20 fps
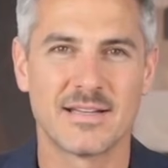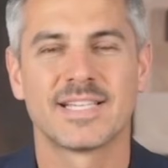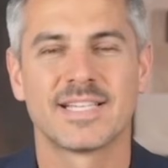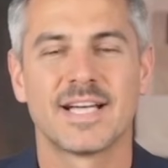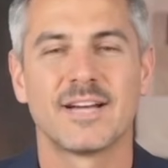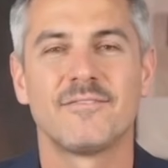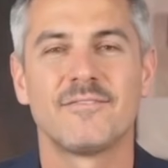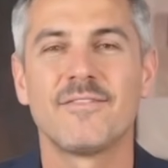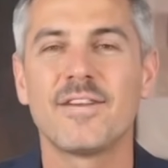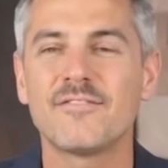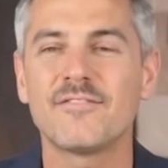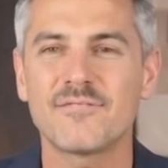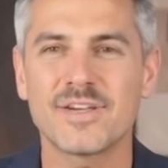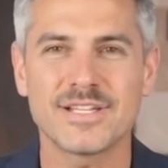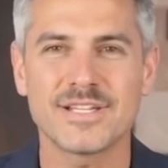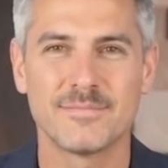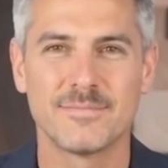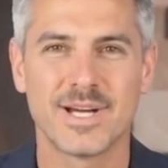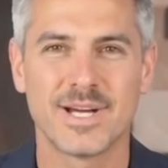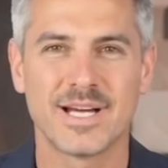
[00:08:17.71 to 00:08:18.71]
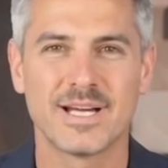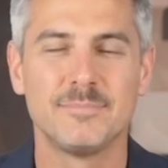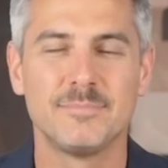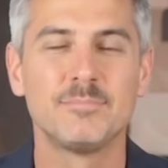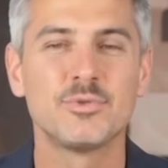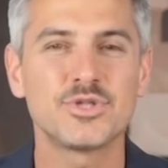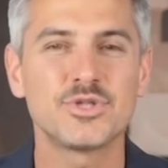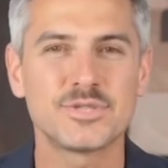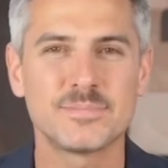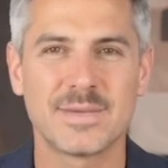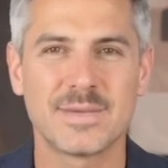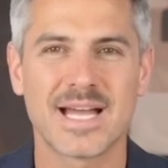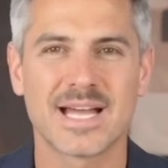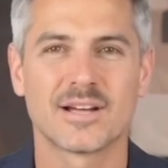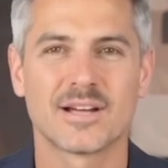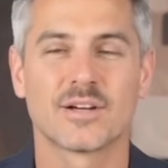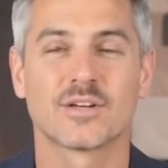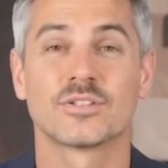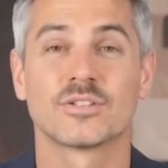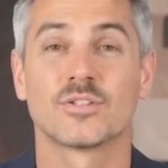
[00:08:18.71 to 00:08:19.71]
Now, a fair friend of mine pushed
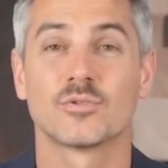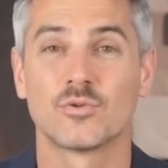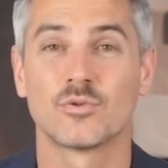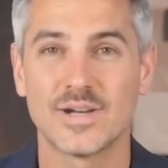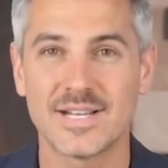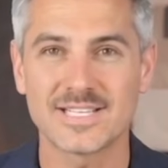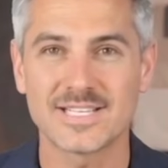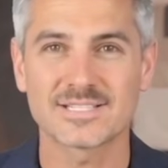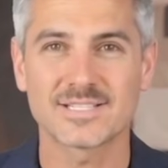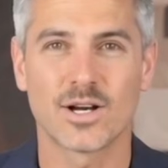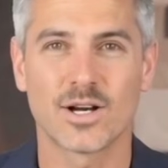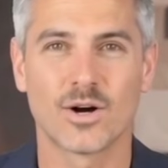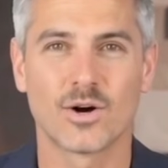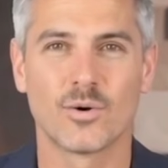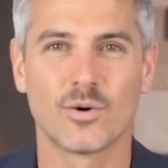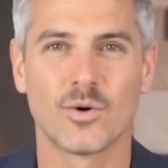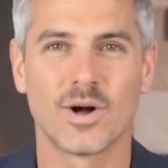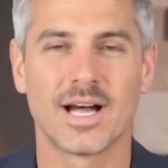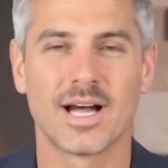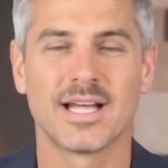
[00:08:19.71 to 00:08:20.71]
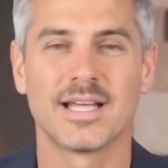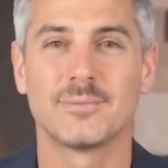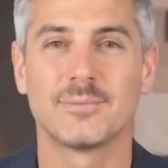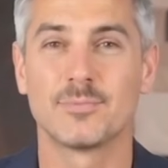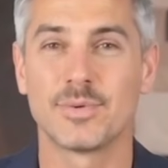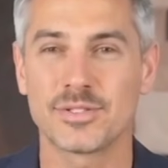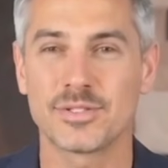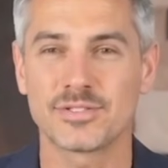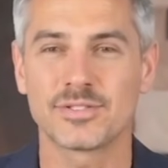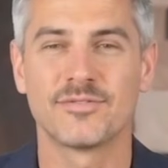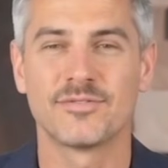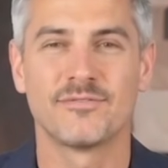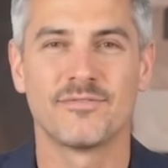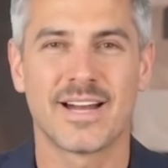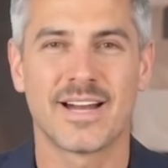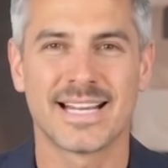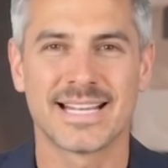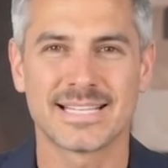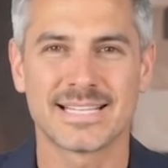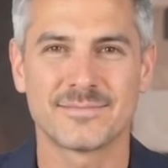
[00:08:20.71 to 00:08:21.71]
back on the greatest ROI in personal
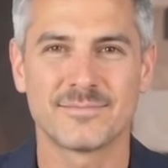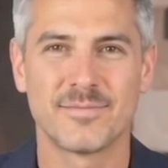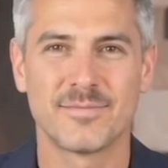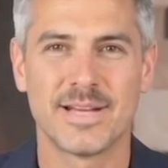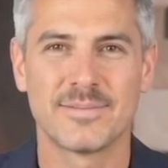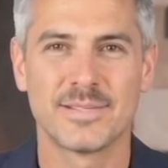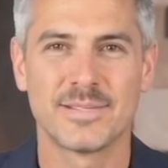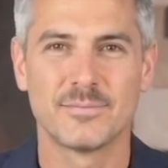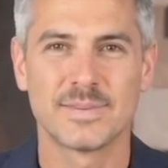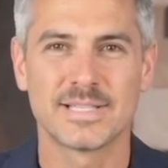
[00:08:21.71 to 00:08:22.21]
finance framing